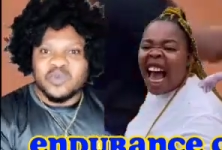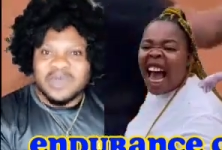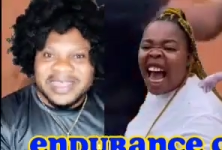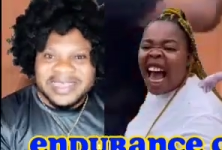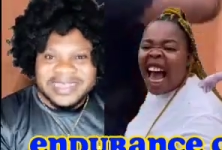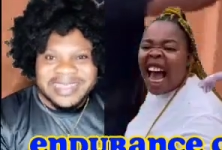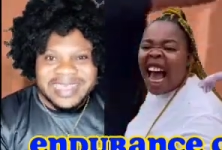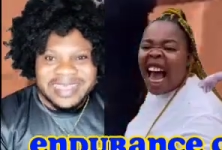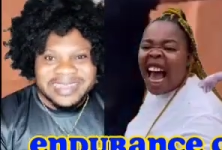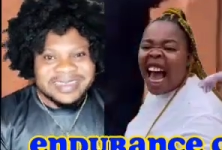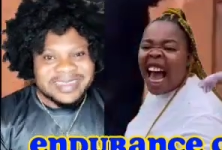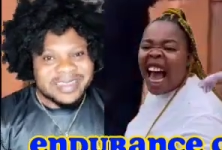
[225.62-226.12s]

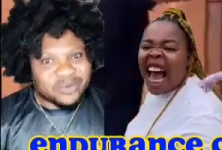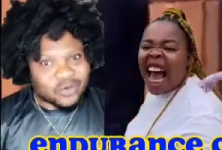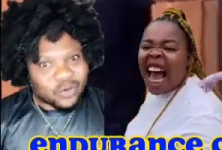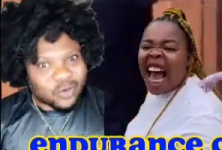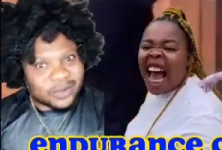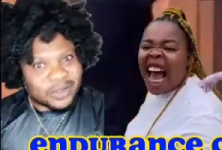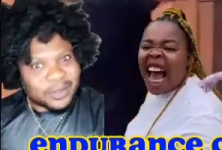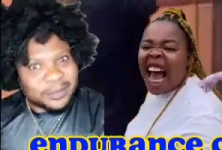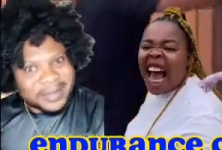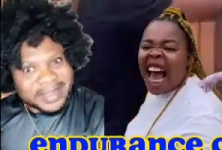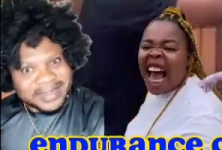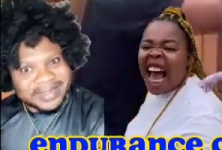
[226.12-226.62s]
Speaker 1: to make
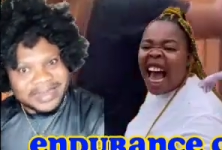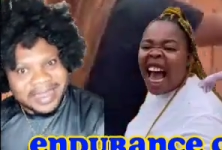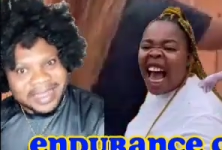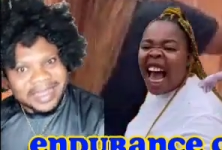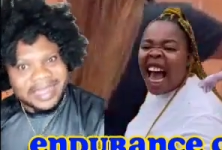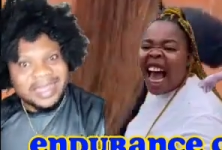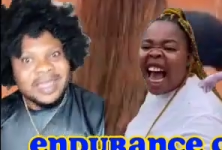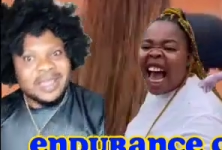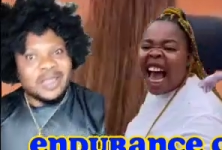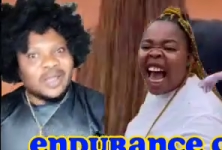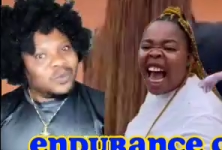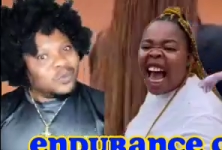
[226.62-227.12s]
you
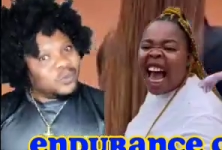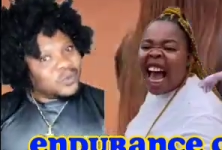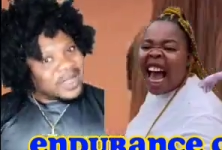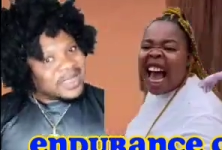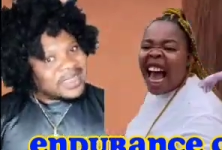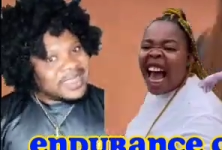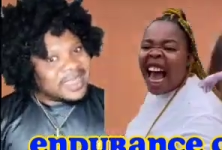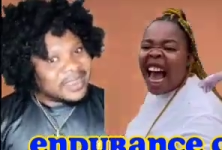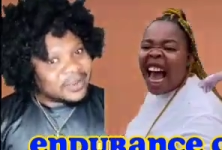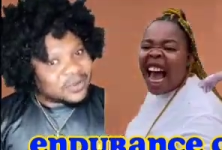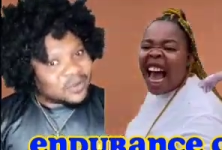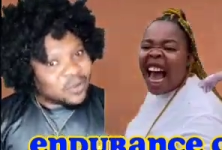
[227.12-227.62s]
become
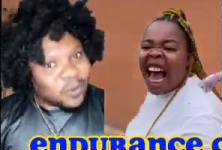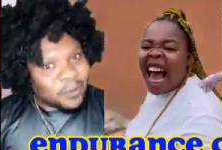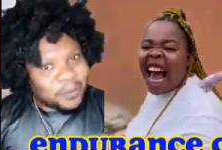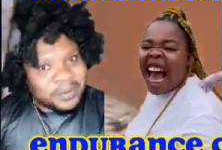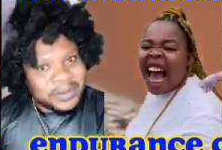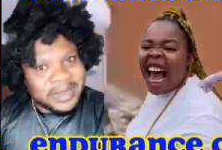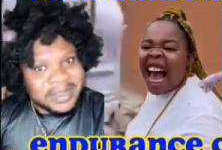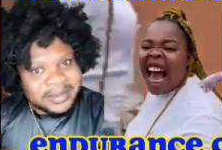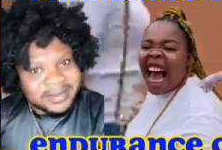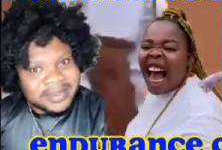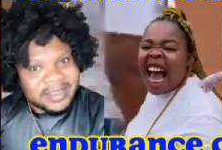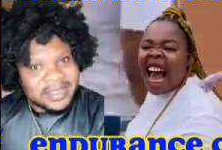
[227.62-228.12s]
person.
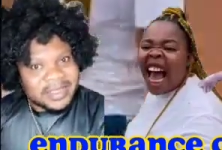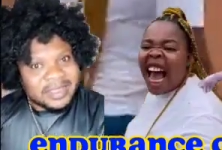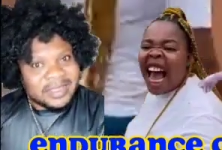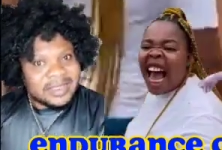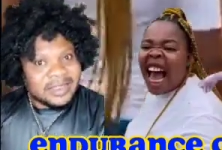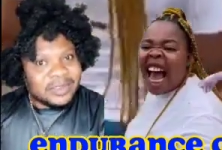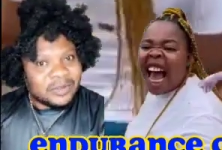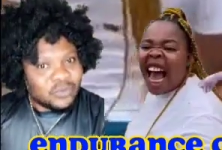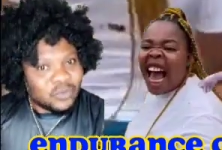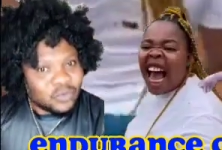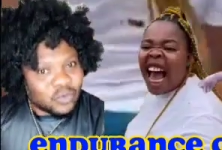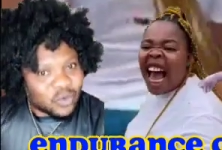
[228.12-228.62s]
You
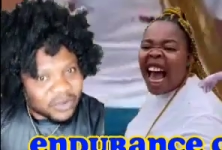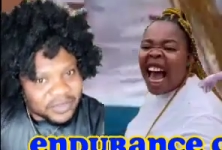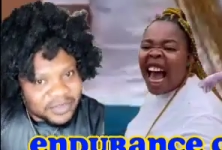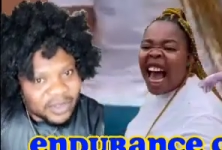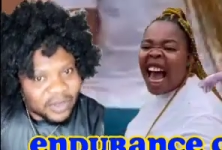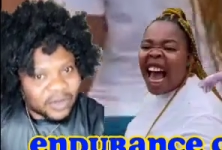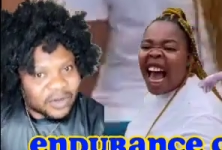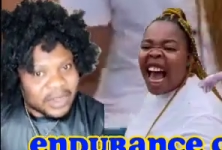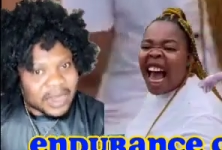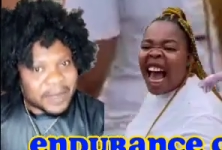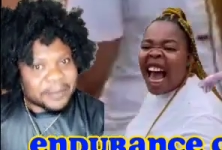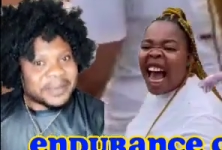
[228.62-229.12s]
understand? Tomorrow
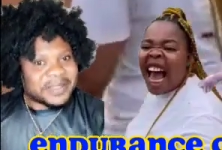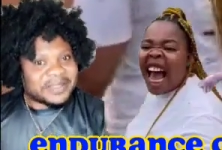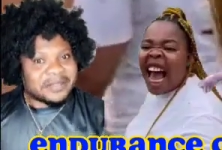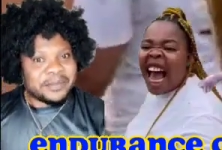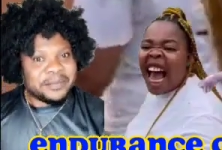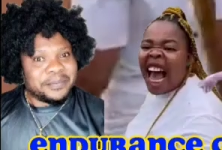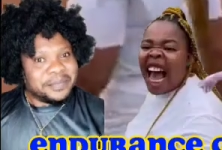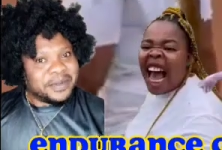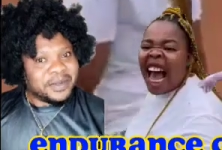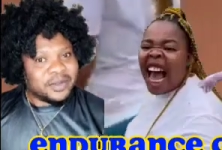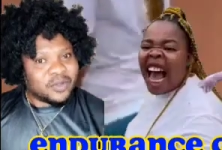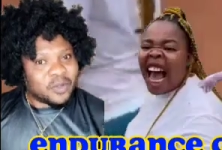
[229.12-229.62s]
you now
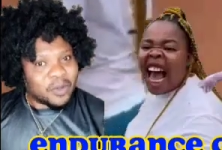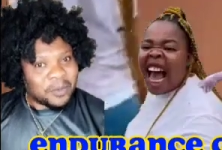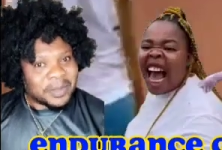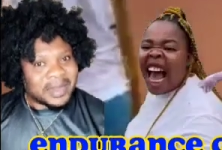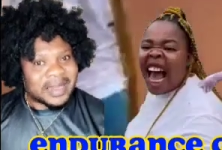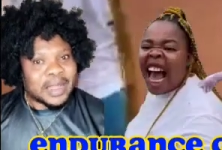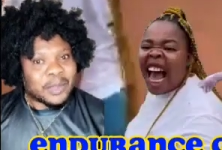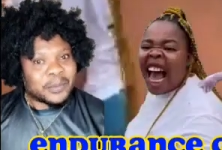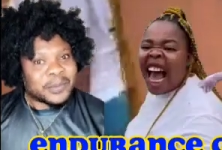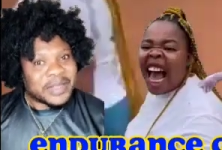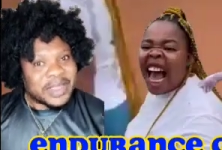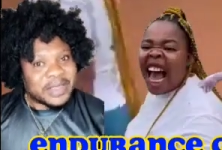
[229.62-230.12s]
become
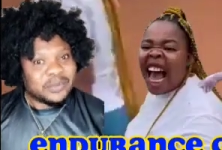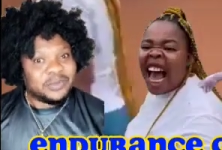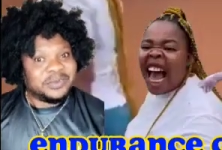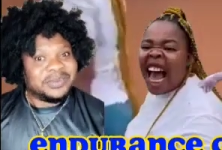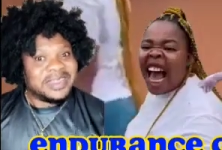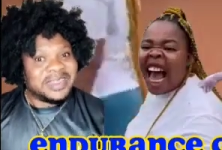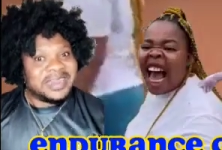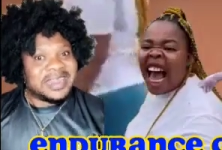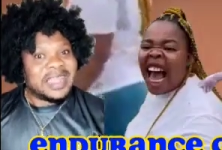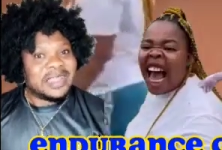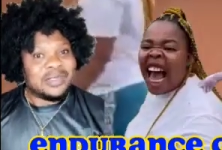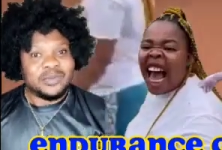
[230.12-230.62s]

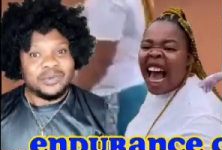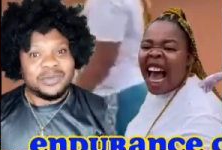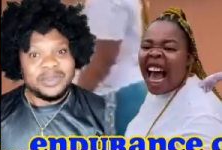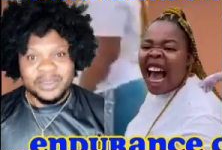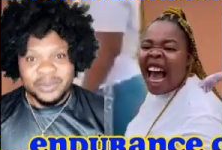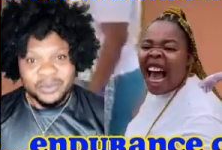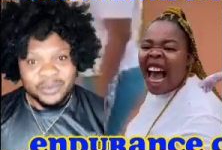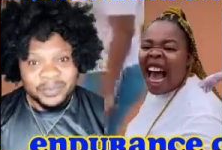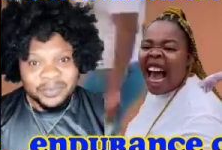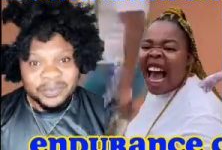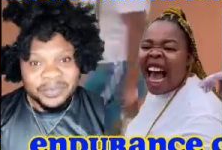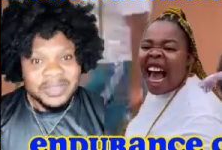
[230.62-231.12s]
liability
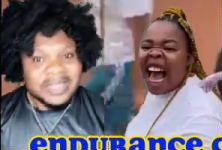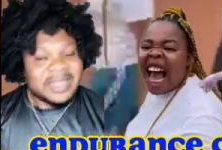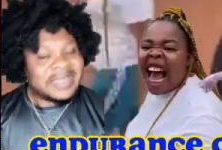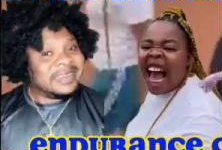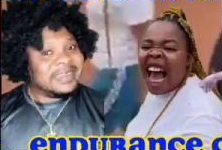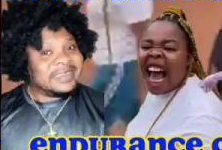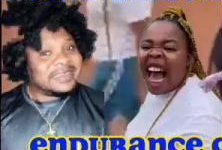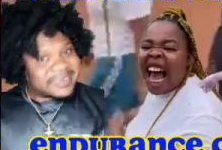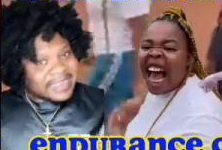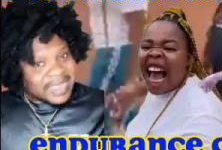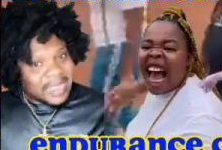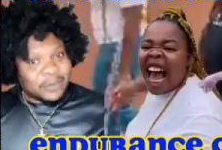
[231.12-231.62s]
or
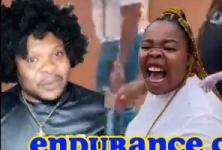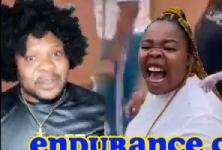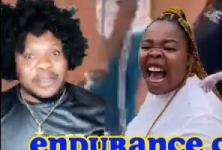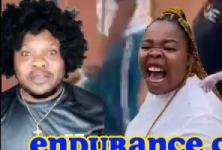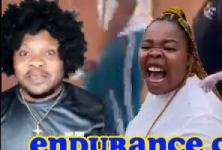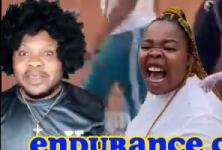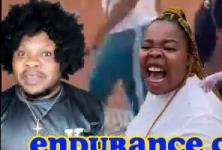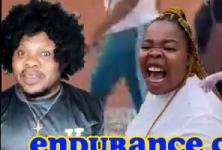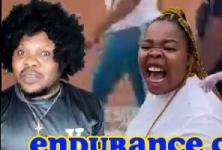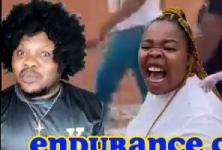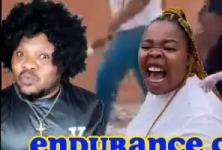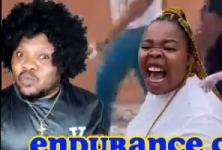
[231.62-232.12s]

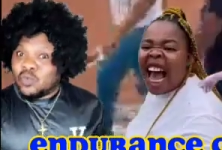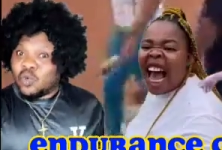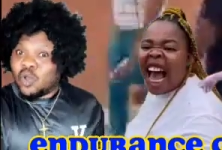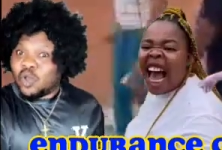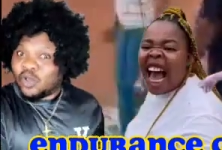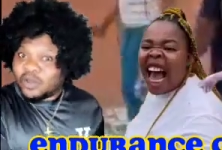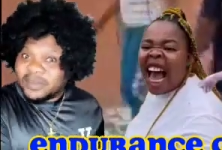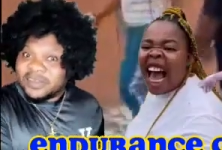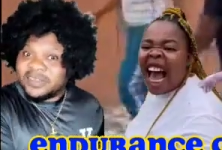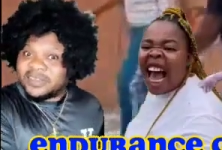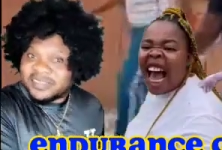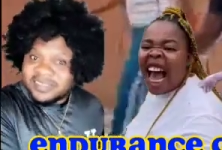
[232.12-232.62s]

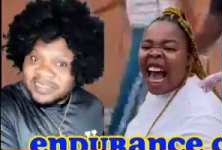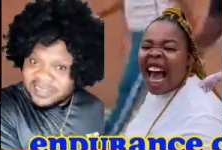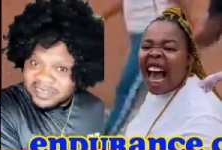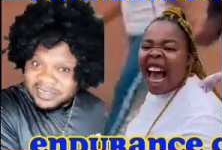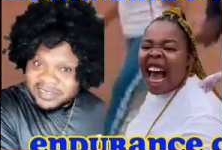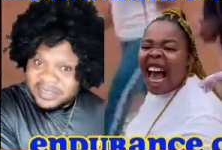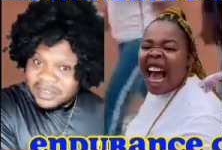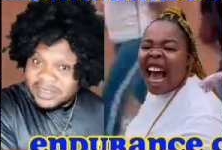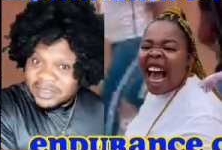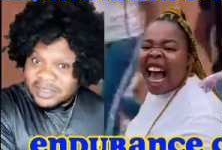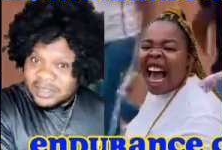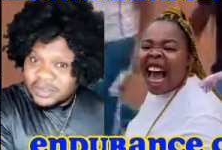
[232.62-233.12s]
irrelevant
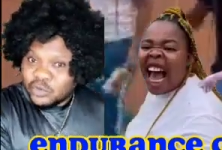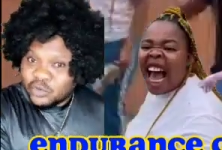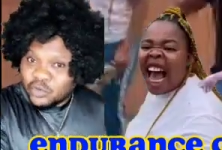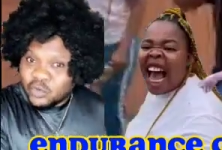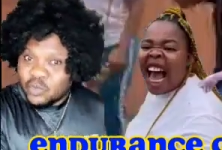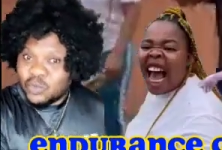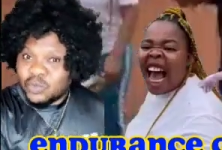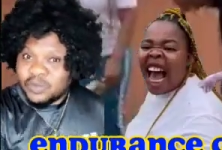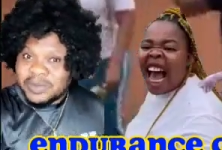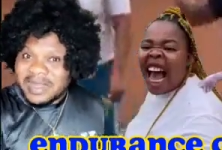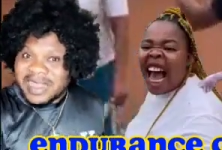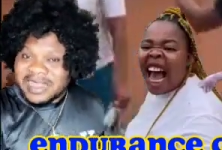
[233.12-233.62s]
to
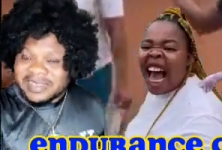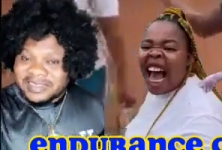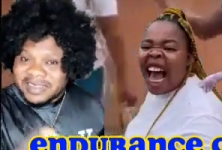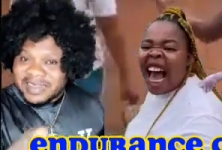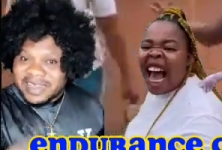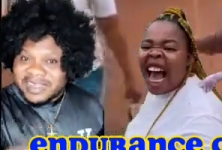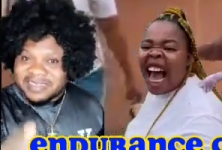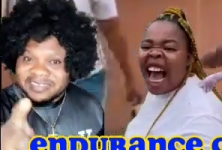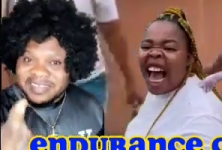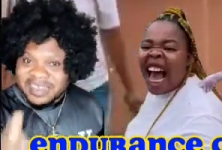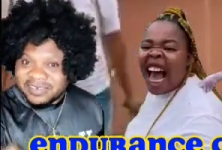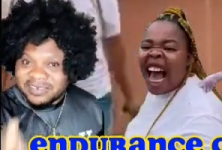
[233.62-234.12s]
people for
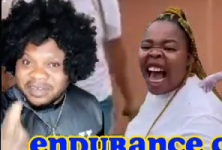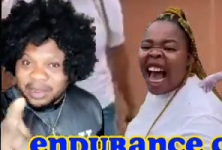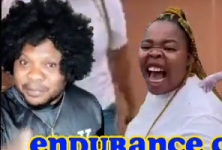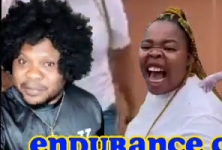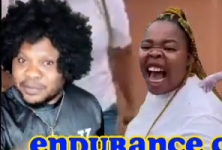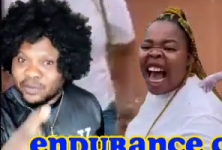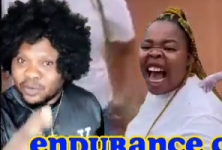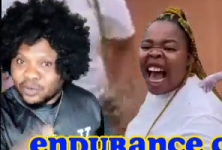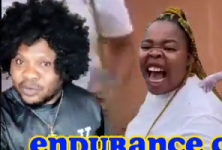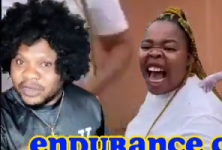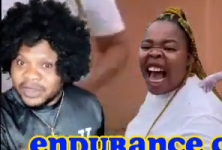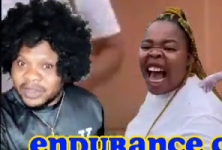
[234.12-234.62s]
that
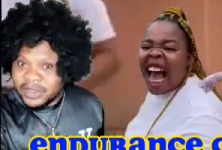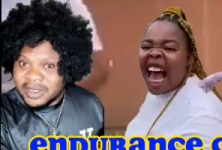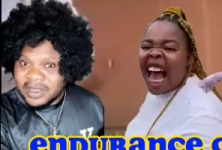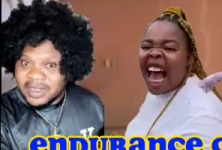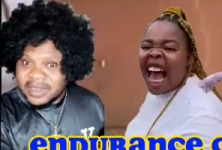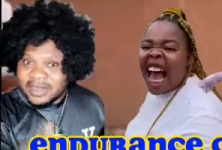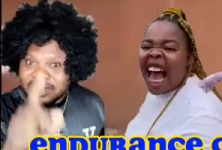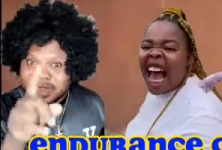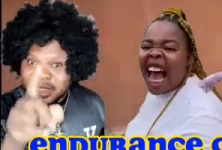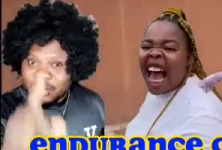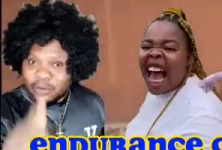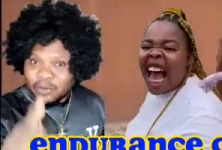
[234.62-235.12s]
Lagos.
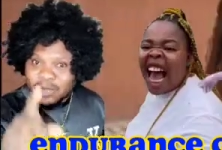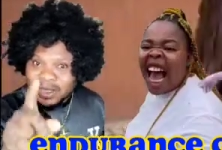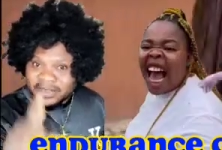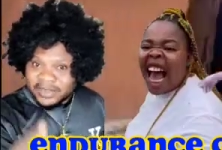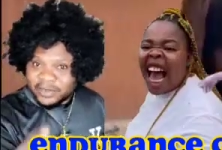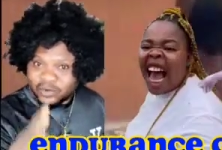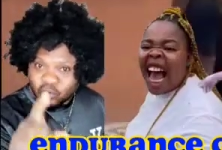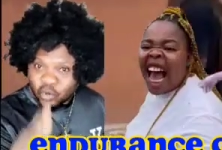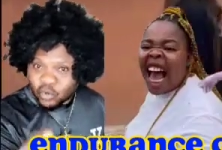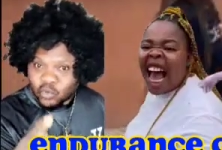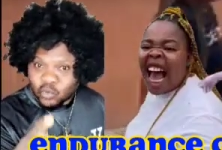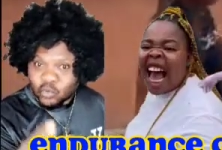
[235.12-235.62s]

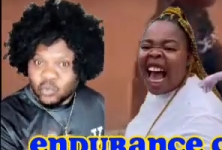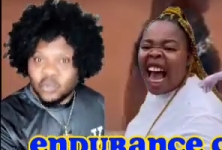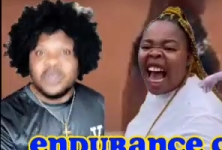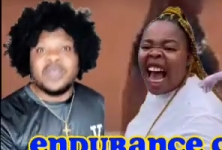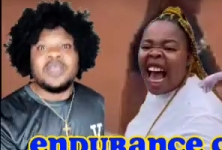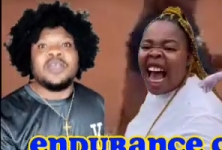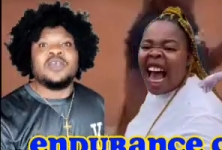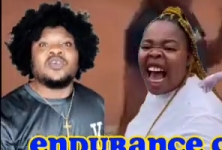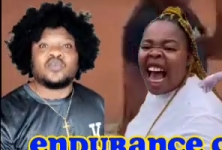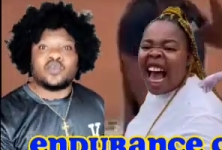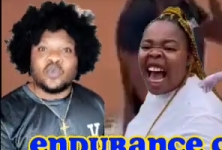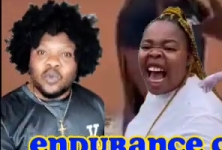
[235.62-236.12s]
People
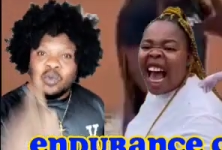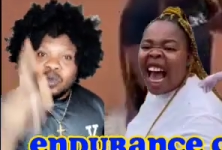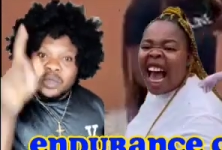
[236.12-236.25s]
now they